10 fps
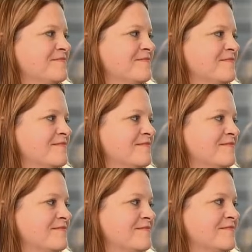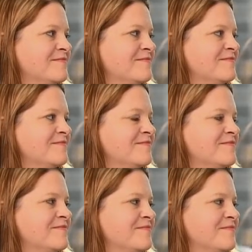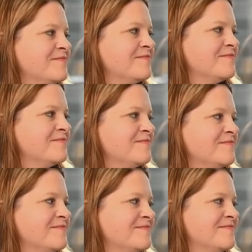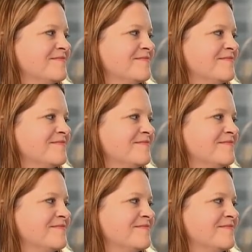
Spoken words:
No words are spoken by the person on screen.